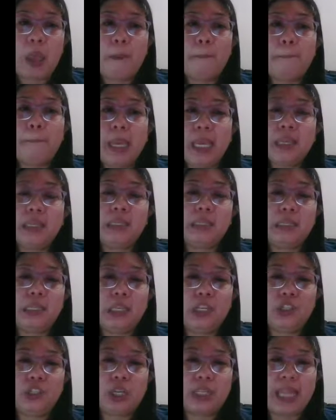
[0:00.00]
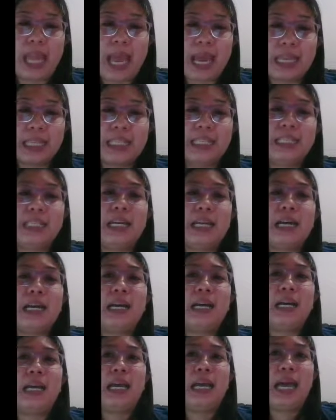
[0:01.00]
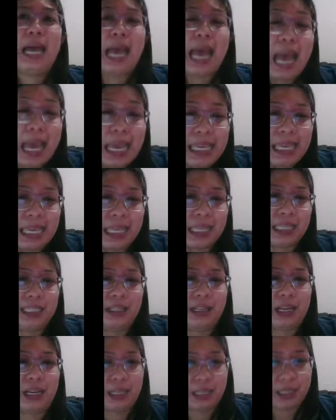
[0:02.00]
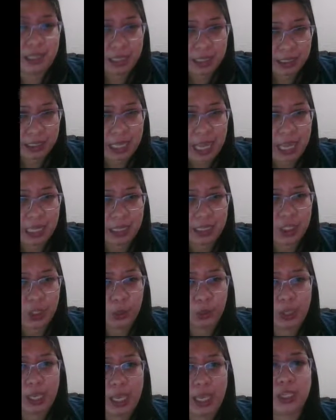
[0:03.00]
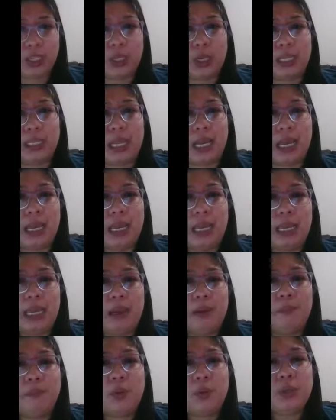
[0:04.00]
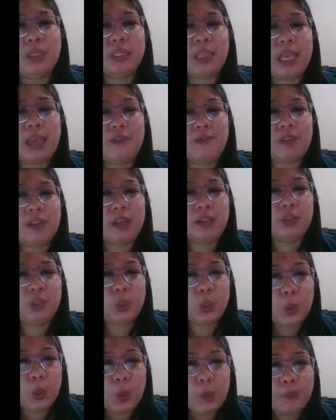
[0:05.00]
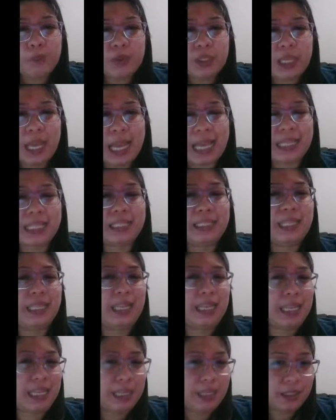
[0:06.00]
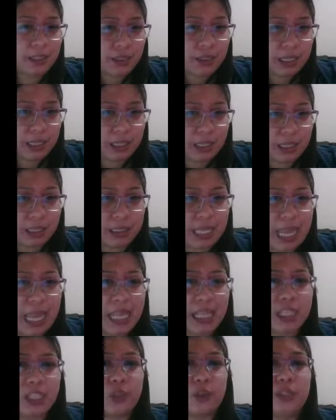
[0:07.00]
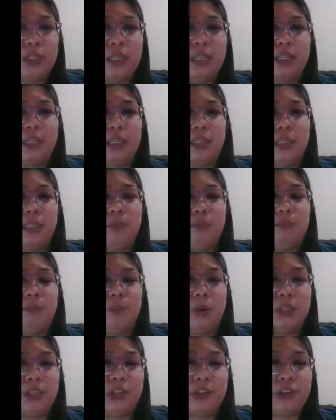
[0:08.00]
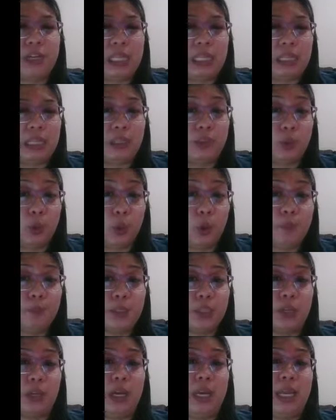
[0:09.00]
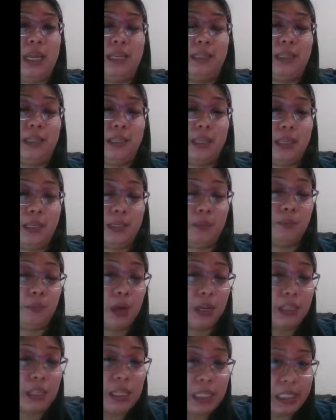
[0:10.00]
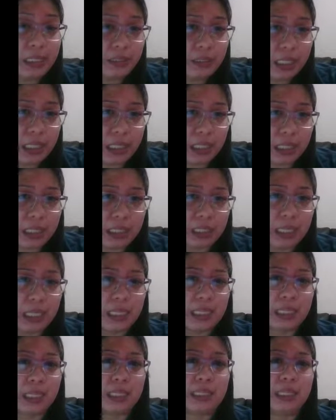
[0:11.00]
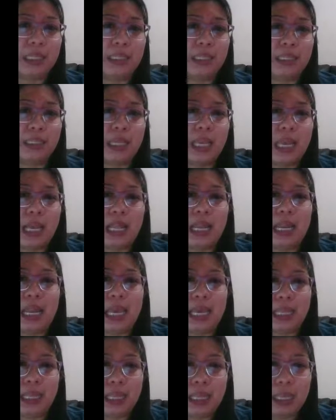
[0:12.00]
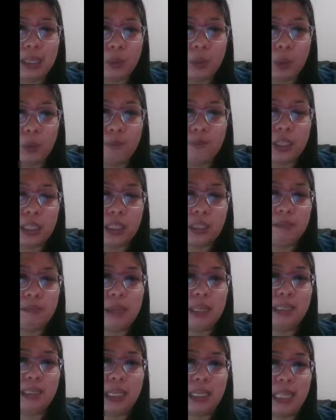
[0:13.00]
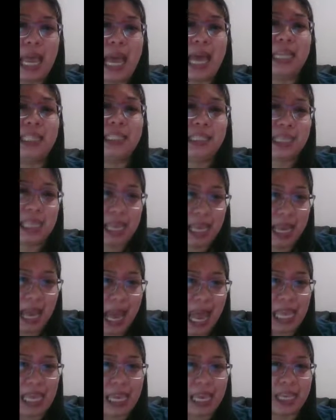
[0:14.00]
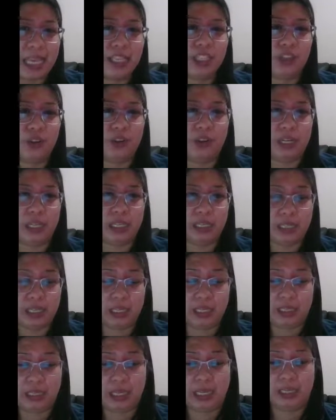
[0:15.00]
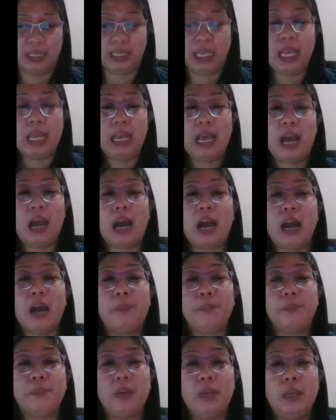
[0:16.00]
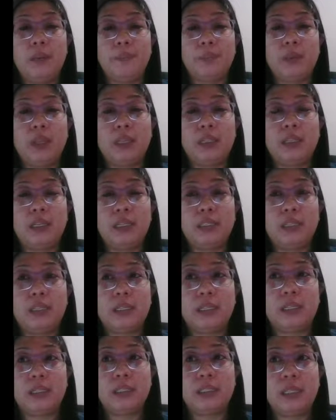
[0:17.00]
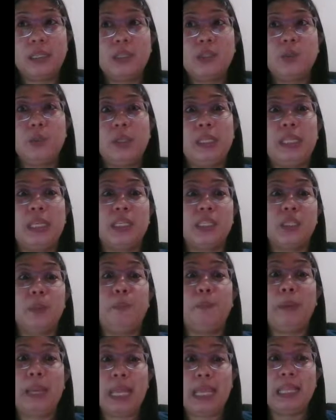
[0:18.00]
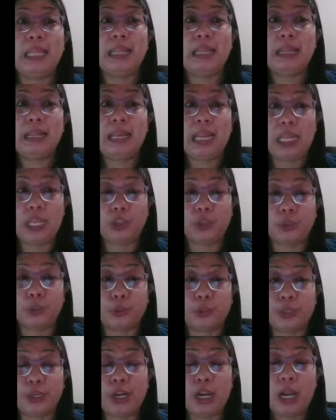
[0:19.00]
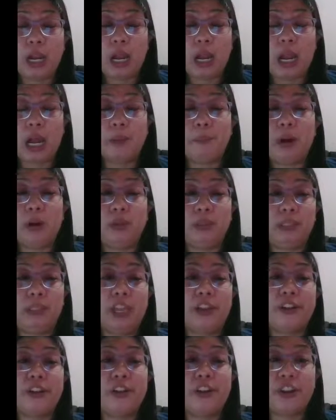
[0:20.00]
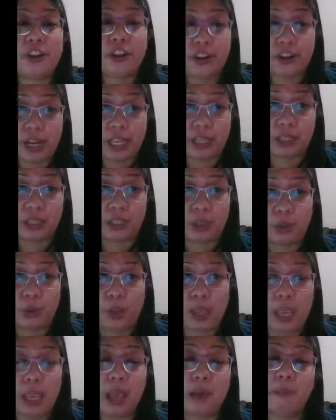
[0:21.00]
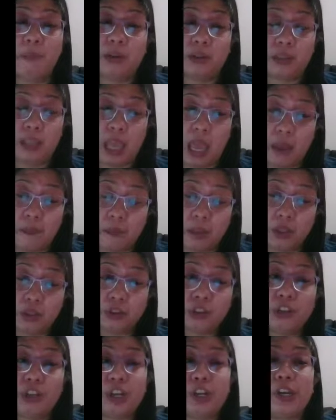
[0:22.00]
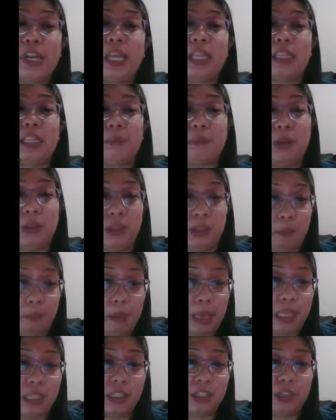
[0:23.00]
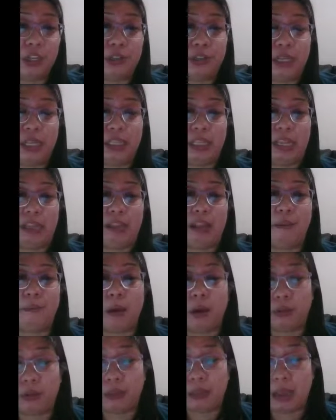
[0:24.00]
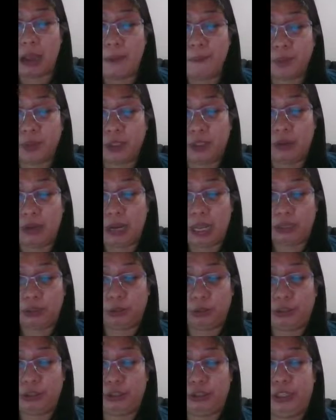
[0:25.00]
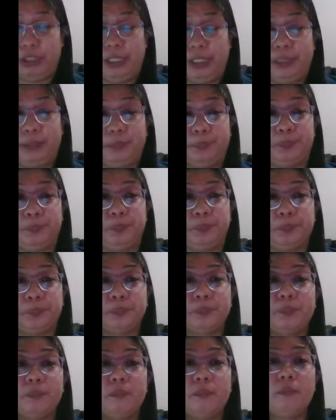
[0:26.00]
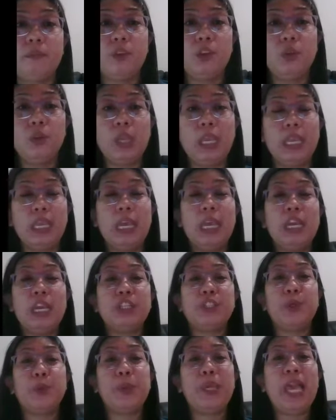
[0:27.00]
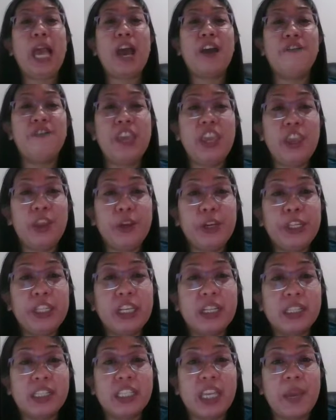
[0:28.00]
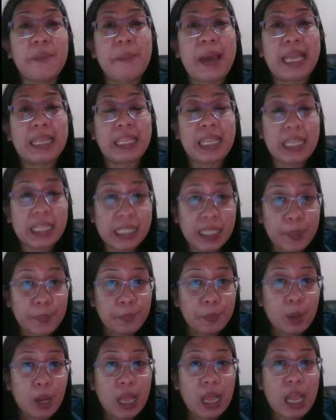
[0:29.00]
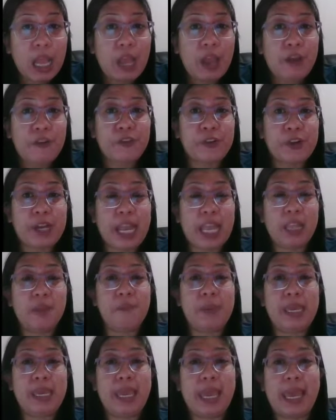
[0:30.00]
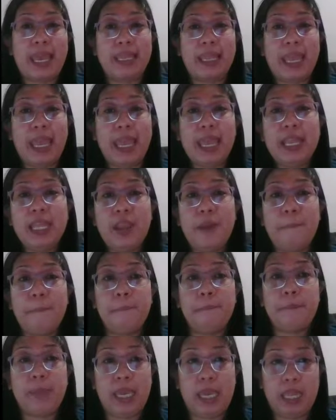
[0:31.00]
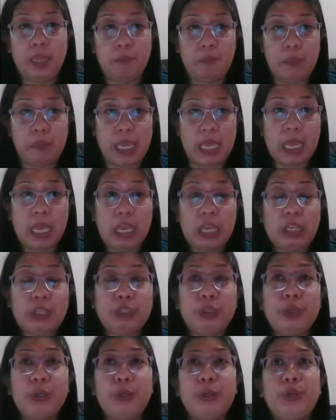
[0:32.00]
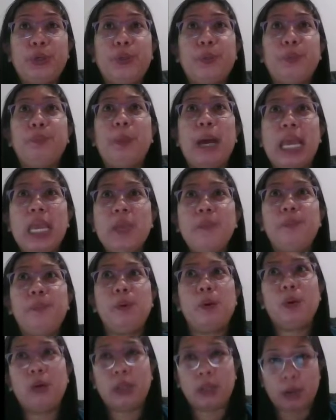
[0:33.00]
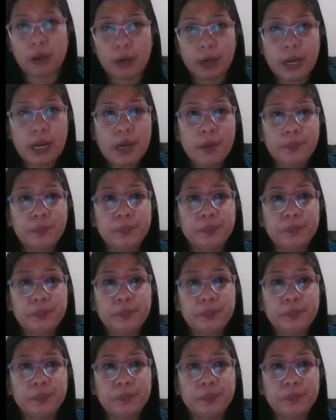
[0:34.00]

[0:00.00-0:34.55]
base region has the highest resistance. Okay, so the most heavily doped has the least resistance. So this is moderately doped. So this has moderate resistance, and this is lightly doped. That means it has the highest resistance. This will explain later about their current. Okay, about the emitter current, about the base current, and about the collector current. Okay, so we have here the schematic symbol for NPN and PNP. So bipolar